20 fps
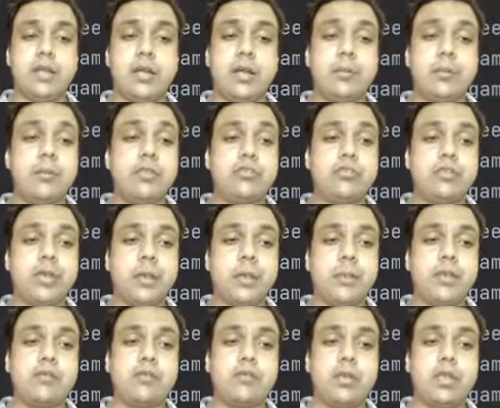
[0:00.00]
it will
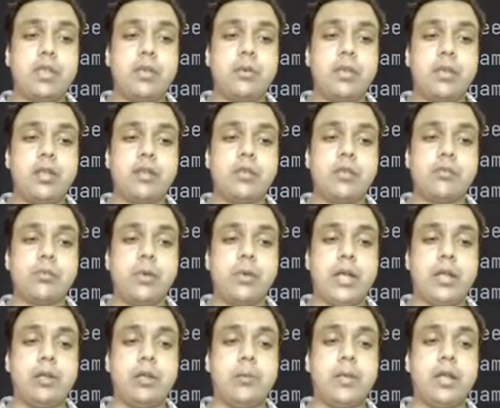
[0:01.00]
stop executing this
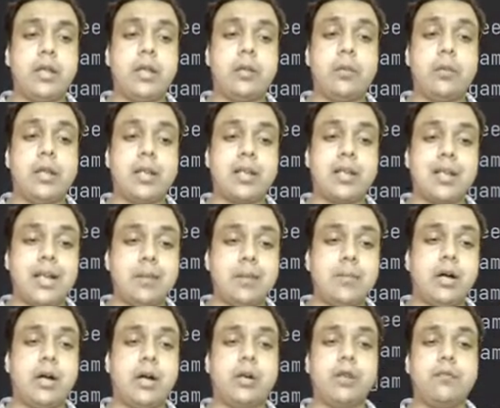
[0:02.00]
while loop and it will
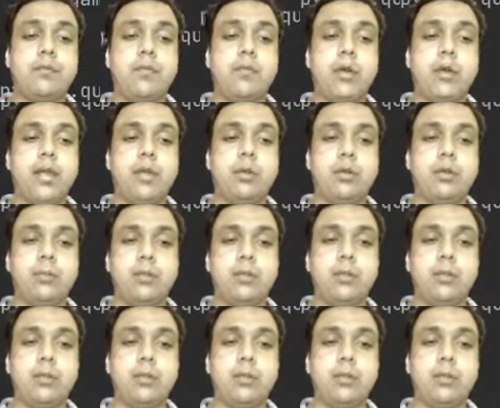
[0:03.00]
come out of the while loop,